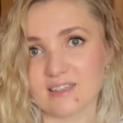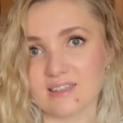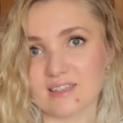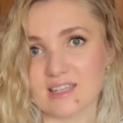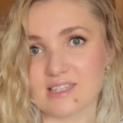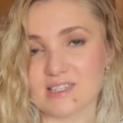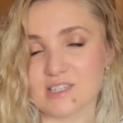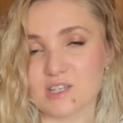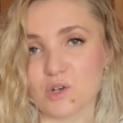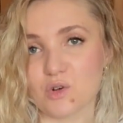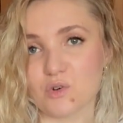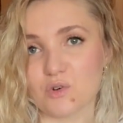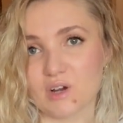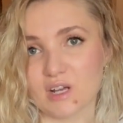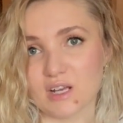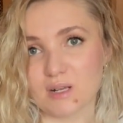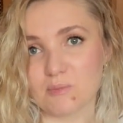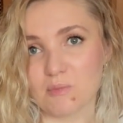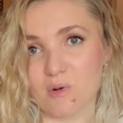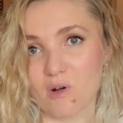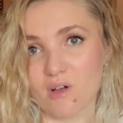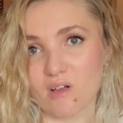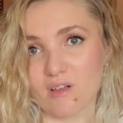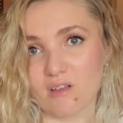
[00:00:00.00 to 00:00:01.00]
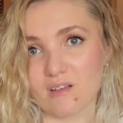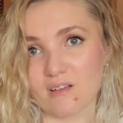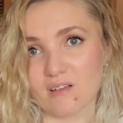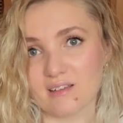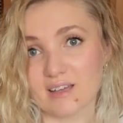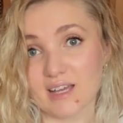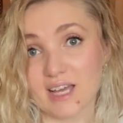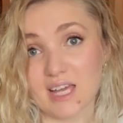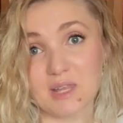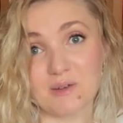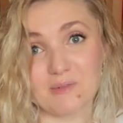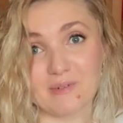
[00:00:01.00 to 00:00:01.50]
That's incredible.
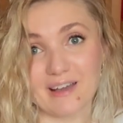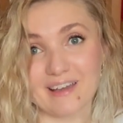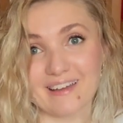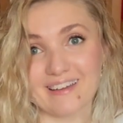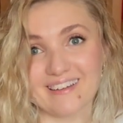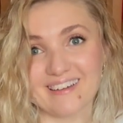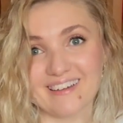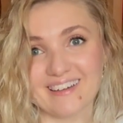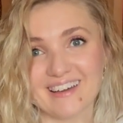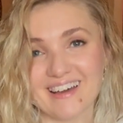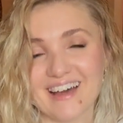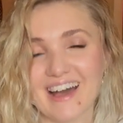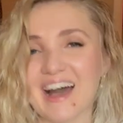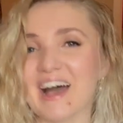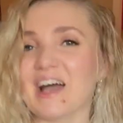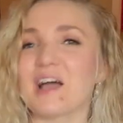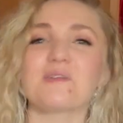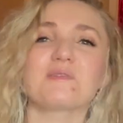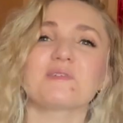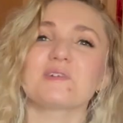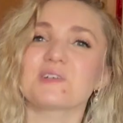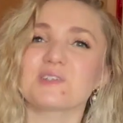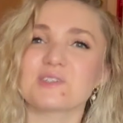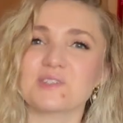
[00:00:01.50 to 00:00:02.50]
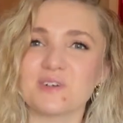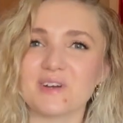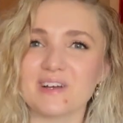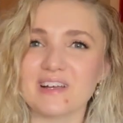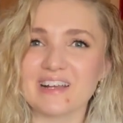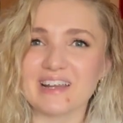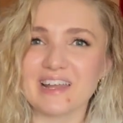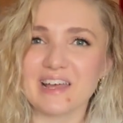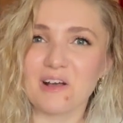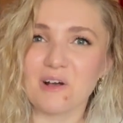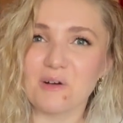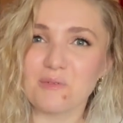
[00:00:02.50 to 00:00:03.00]
Anyway, I hope you enjoyed
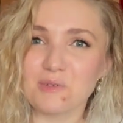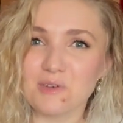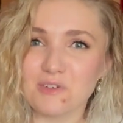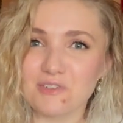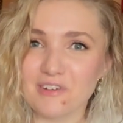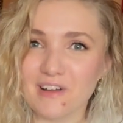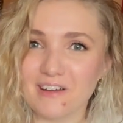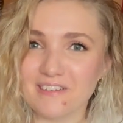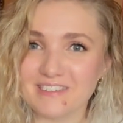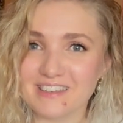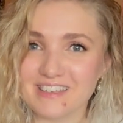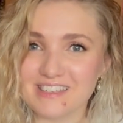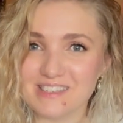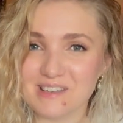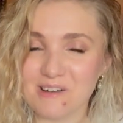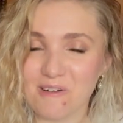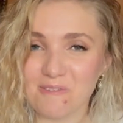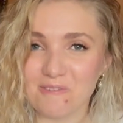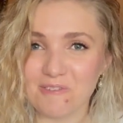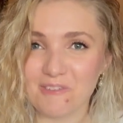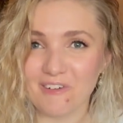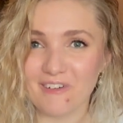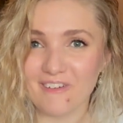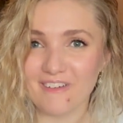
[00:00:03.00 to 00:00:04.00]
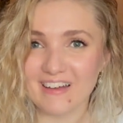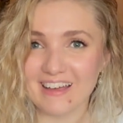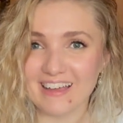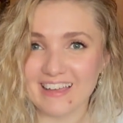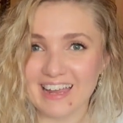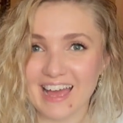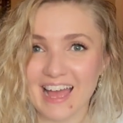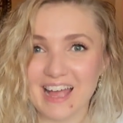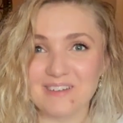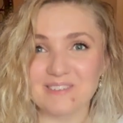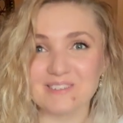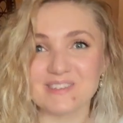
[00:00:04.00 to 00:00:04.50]
and I hope you found this helpful, and
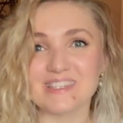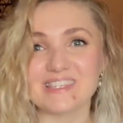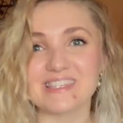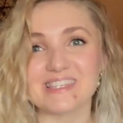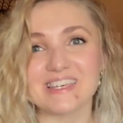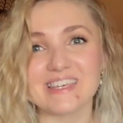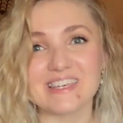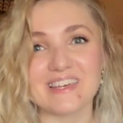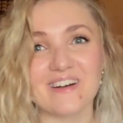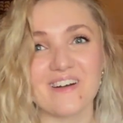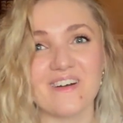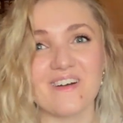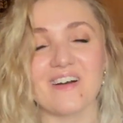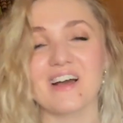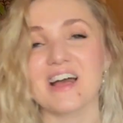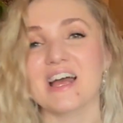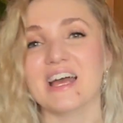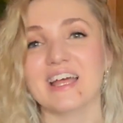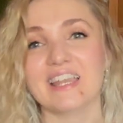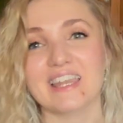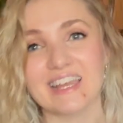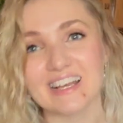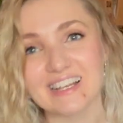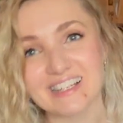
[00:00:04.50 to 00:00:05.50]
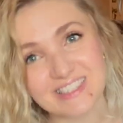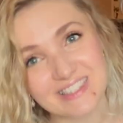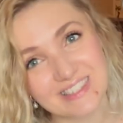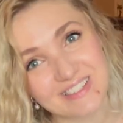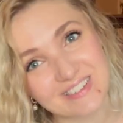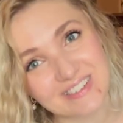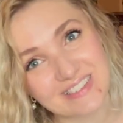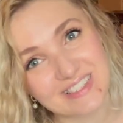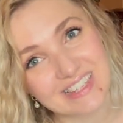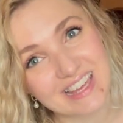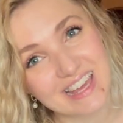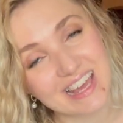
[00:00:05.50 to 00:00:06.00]
I will see y'all next
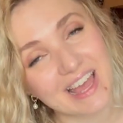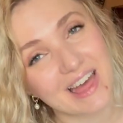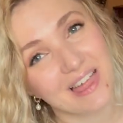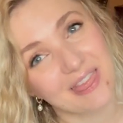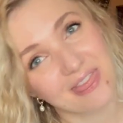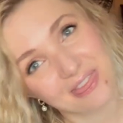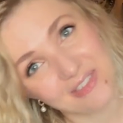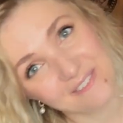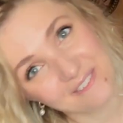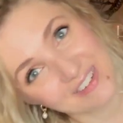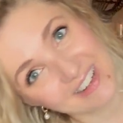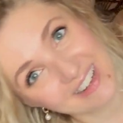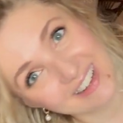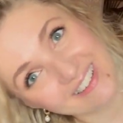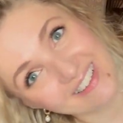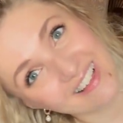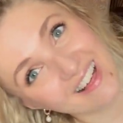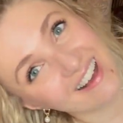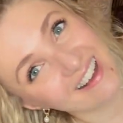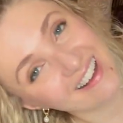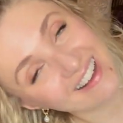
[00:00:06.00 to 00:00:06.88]
Thursday at 3 o'clock.